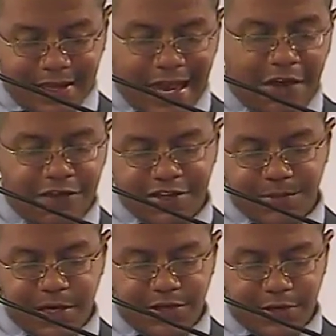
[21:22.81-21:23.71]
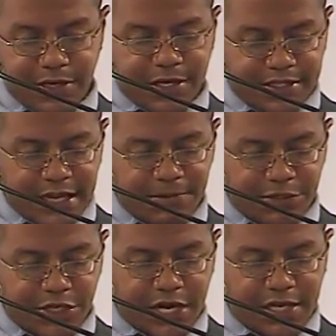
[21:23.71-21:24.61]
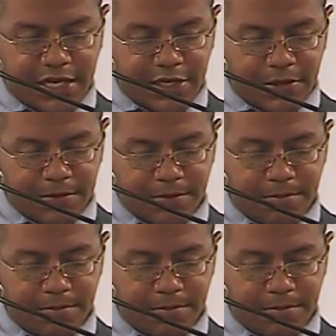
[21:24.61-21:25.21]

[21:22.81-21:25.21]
Calvinist preacher, his name was John Gill,